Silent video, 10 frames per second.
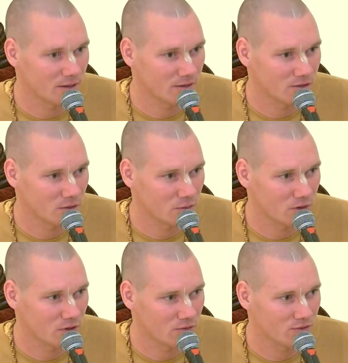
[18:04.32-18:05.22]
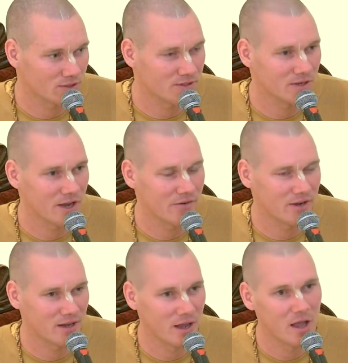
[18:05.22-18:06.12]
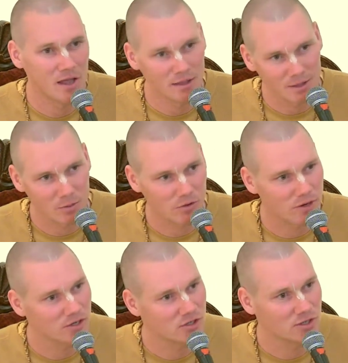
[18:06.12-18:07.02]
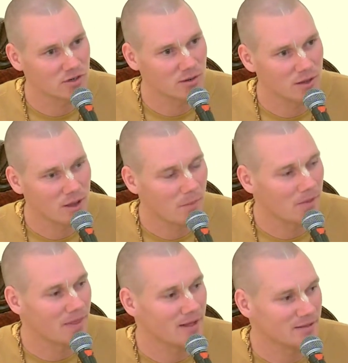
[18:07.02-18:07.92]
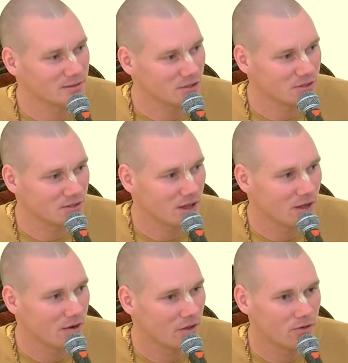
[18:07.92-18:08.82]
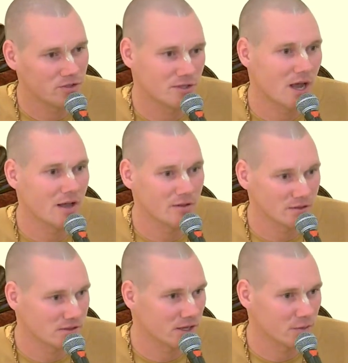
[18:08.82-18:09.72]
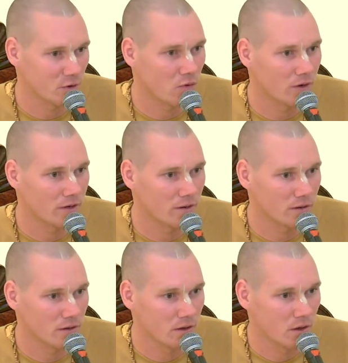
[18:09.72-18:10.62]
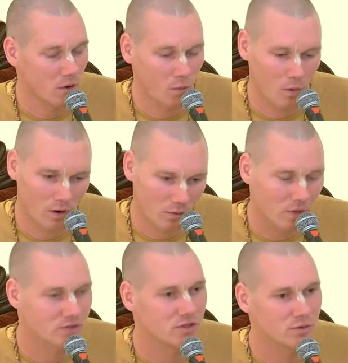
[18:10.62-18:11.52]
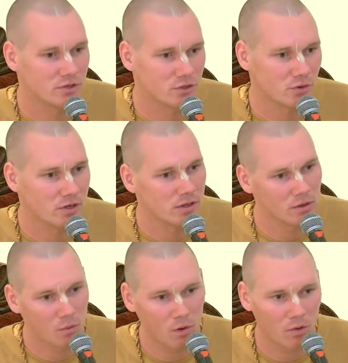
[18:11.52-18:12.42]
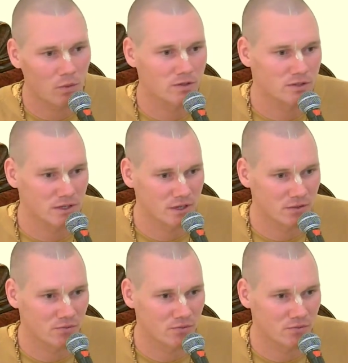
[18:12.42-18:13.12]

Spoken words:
someone who's desiring liberation. But that's just another side of the same coin. One wants to enjoy, one wants to get